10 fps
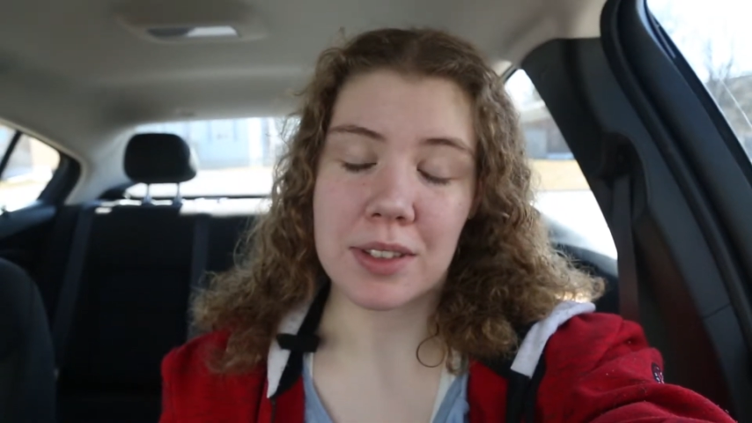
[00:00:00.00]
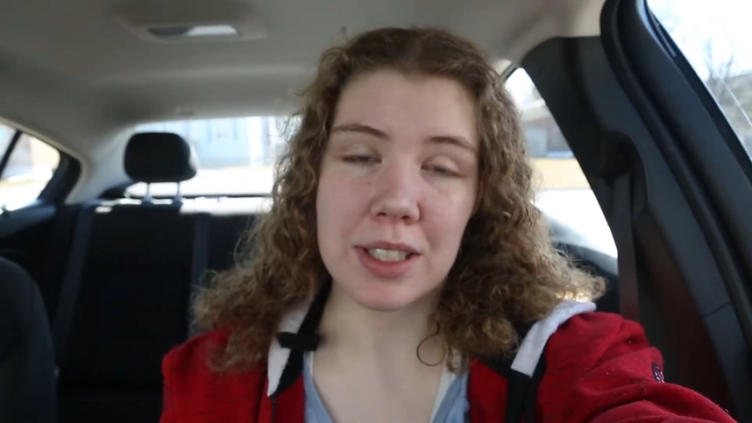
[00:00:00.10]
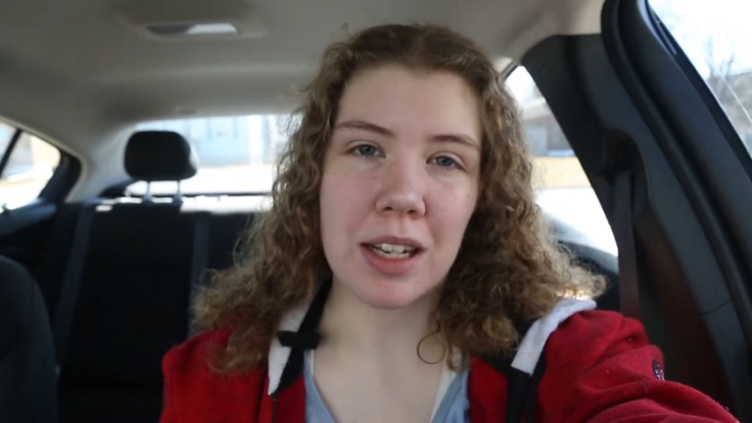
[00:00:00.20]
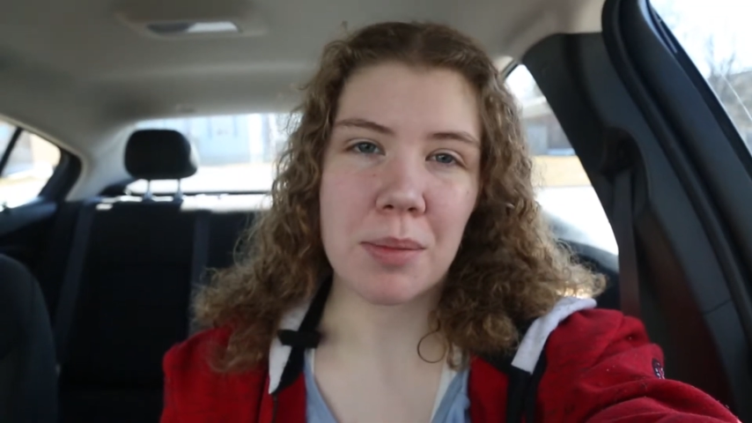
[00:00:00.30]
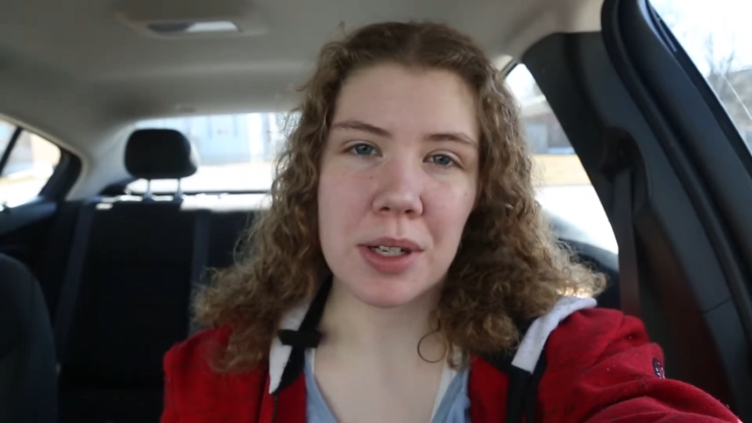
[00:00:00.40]

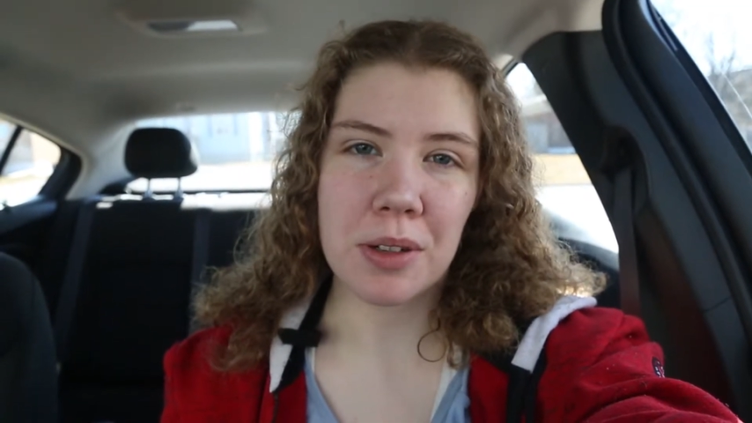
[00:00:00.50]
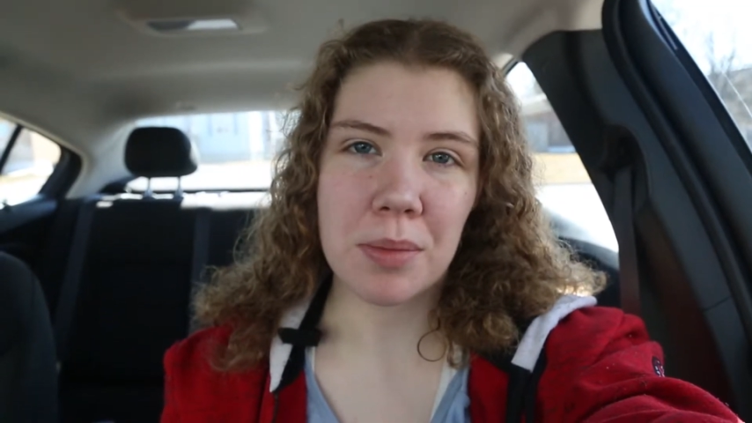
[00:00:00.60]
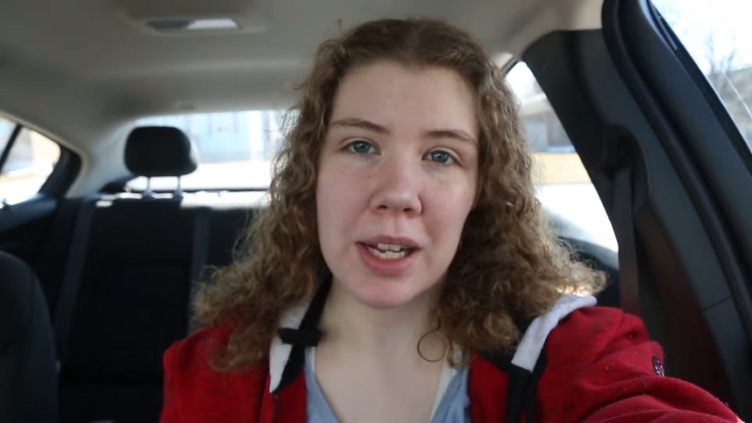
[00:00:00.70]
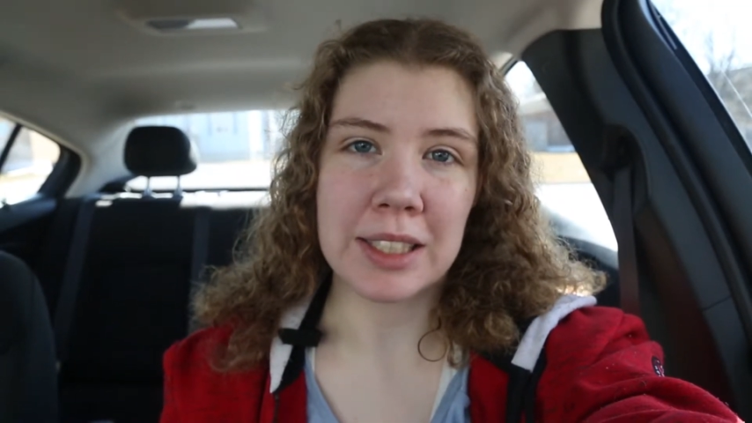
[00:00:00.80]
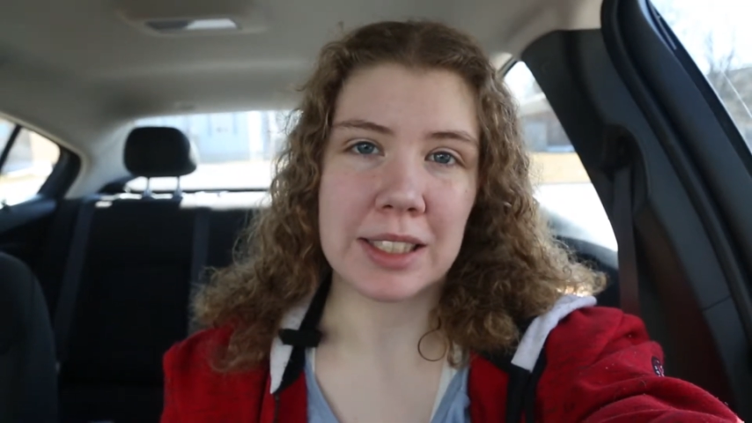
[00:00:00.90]
retirement
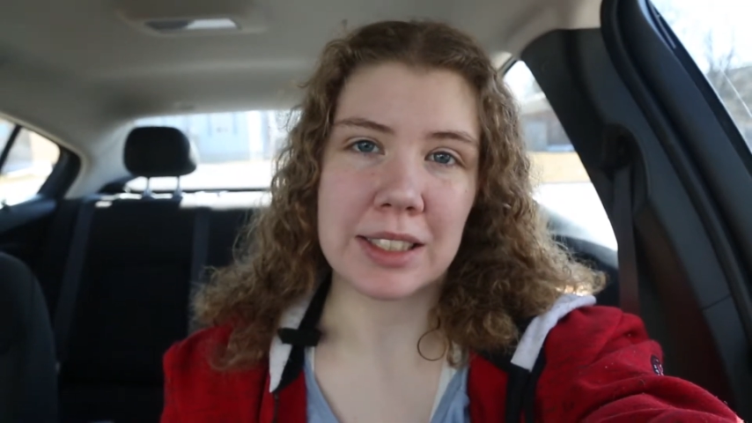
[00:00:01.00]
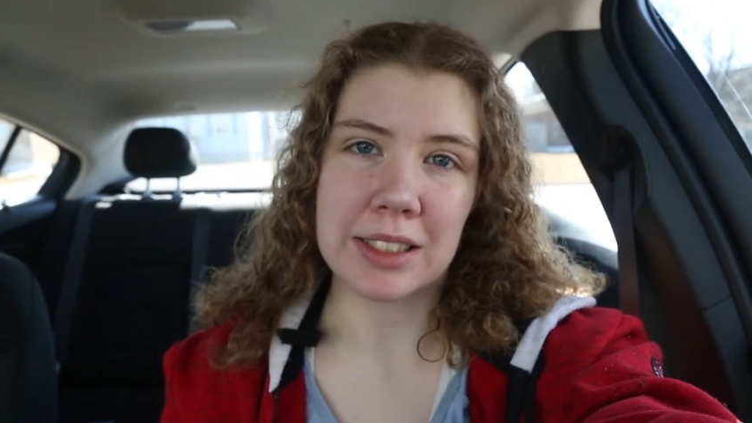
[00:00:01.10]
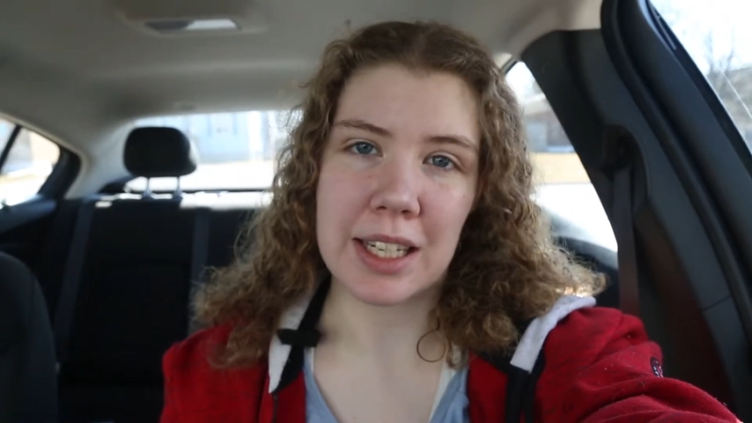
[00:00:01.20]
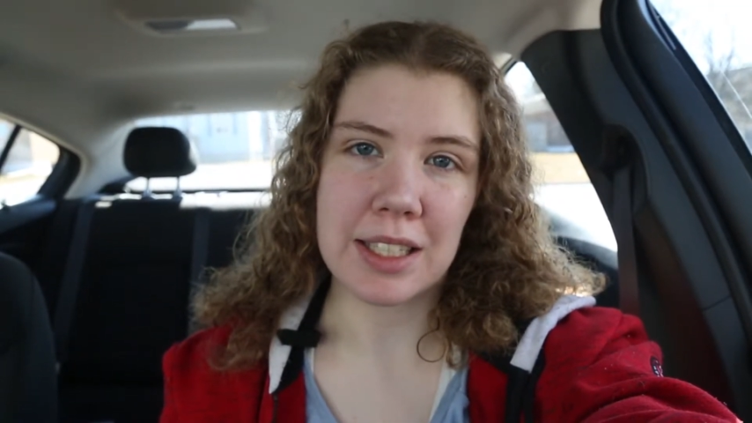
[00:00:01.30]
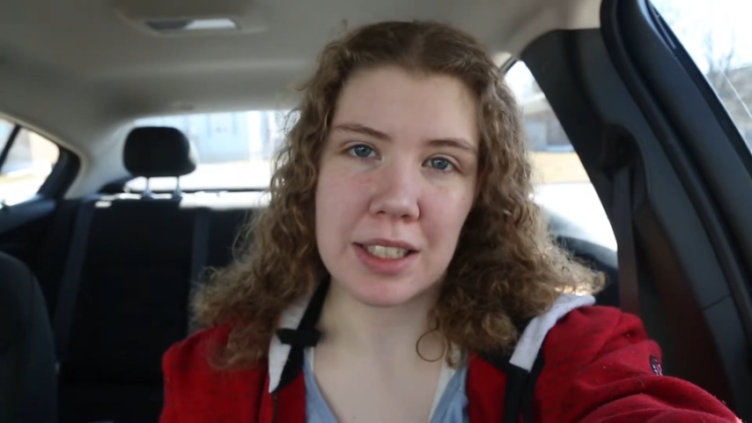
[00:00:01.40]
home as a
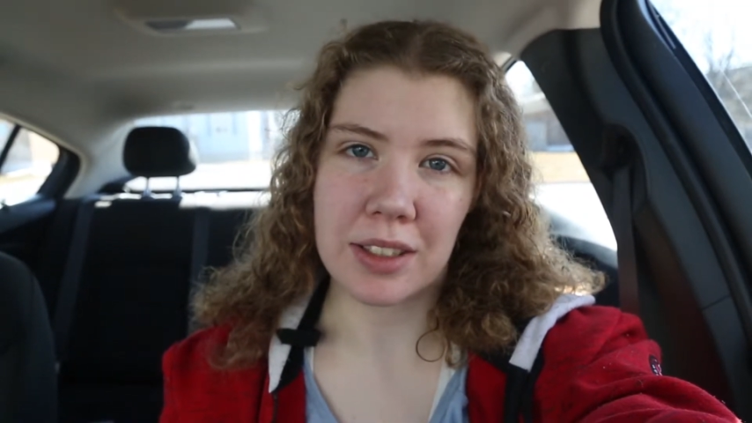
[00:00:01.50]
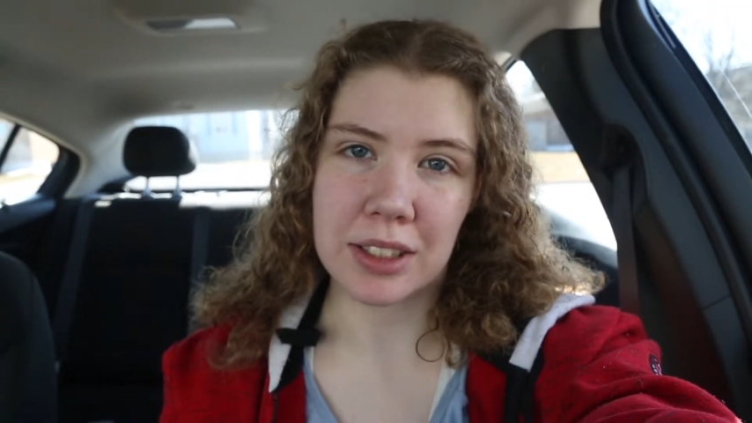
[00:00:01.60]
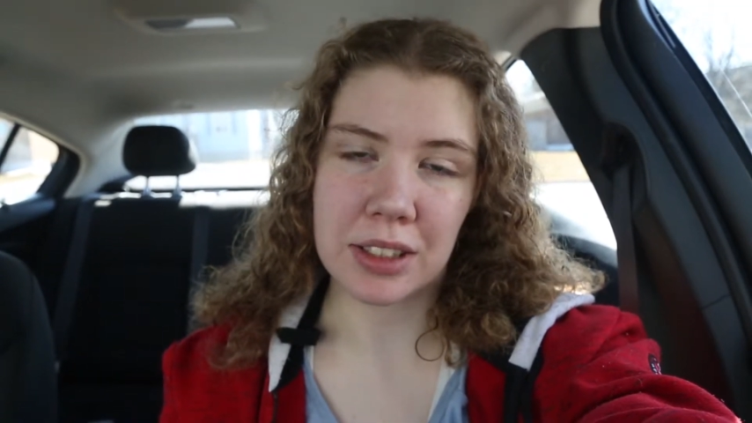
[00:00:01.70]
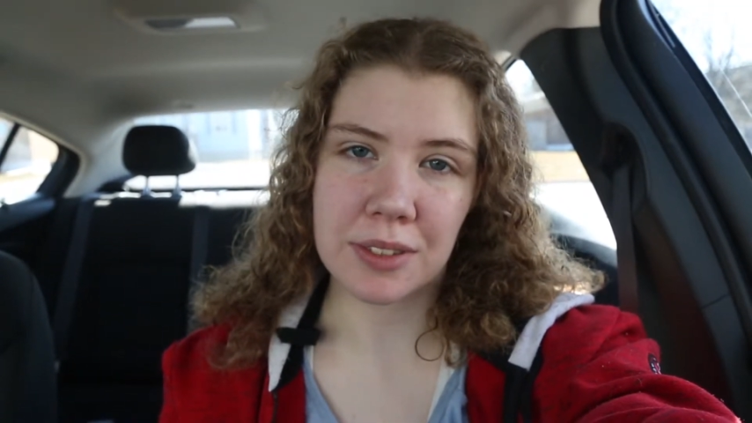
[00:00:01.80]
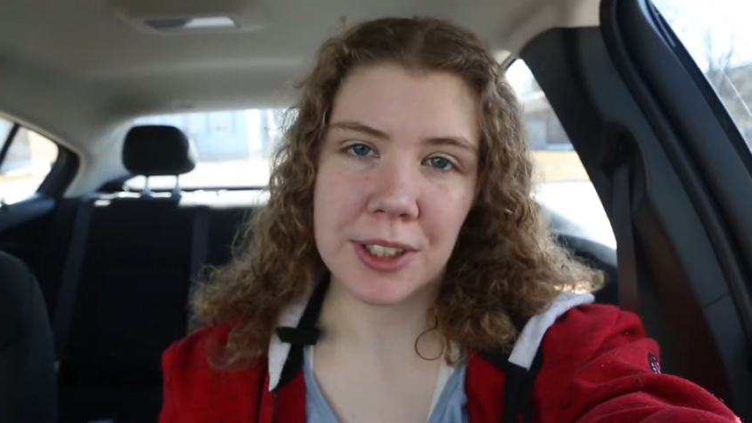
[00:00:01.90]
dietary
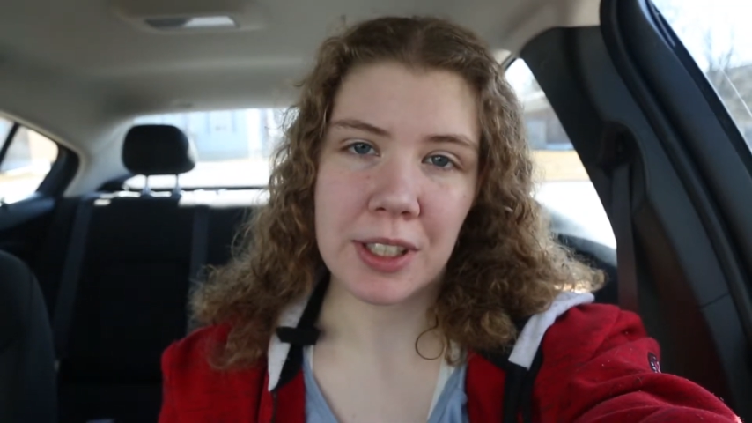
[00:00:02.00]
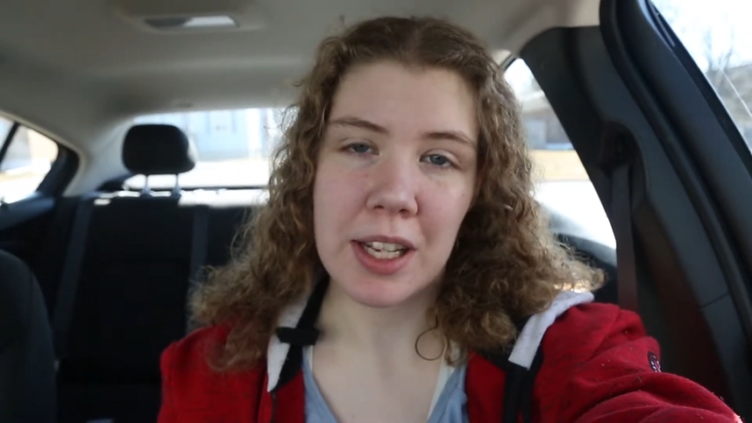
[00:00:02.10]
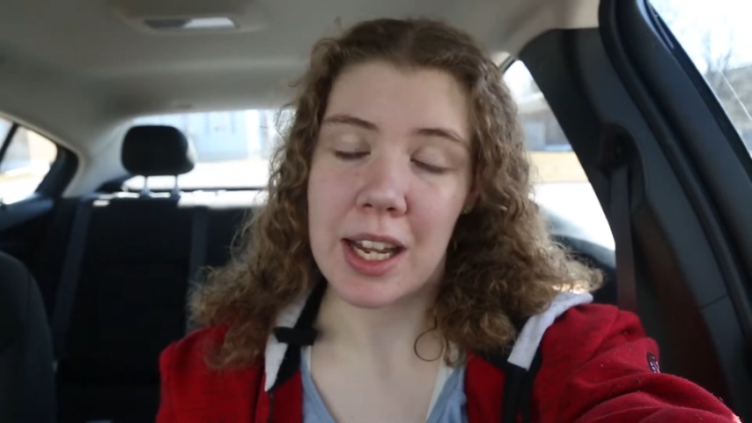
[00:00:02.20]
server,